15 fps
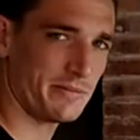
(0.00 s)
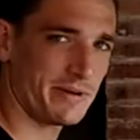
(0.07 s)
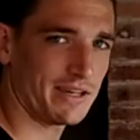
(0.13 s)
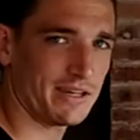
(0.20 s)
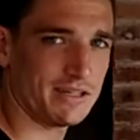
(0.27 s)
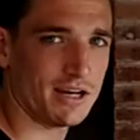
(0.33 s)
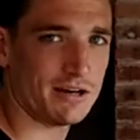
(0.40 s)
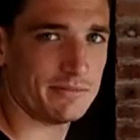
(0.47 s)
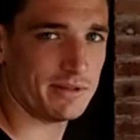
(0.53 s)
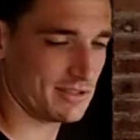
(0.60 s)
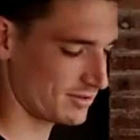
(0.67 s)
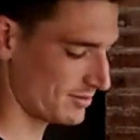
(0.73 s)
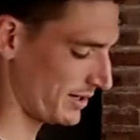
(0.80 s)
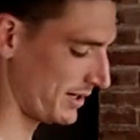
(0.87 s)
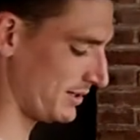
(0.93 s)
to make it yummy
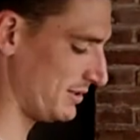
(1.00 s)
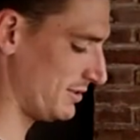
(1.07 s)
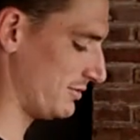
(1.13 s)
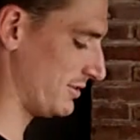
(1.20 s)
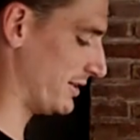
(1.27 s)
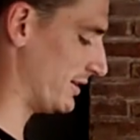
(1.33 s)
so I can do